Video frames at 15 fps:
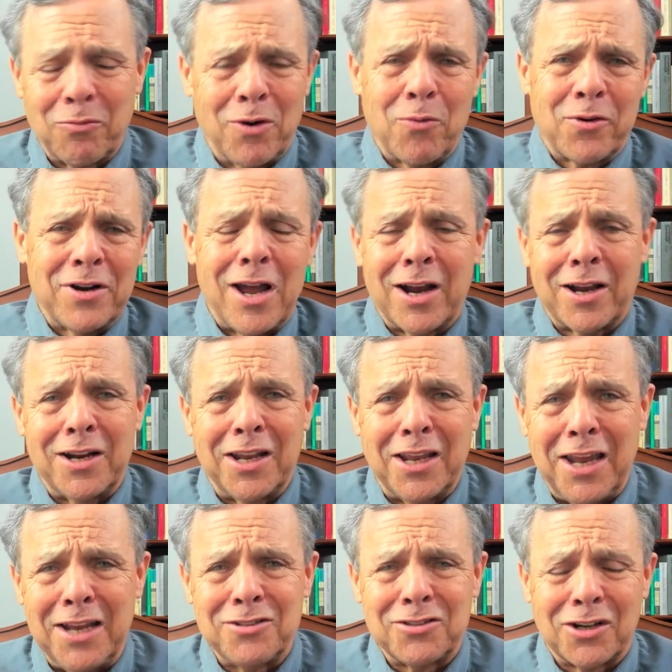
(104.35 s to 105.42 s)
well, we're not going to
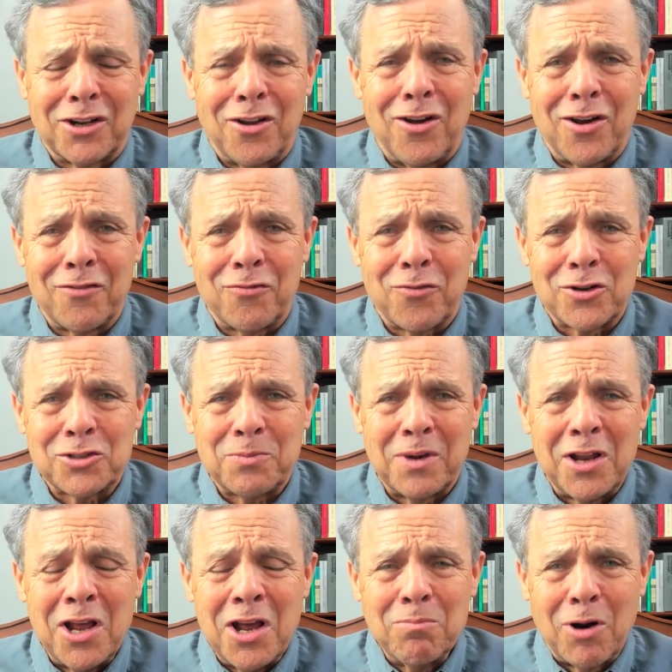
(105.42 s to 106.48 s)
engage in law enforcement,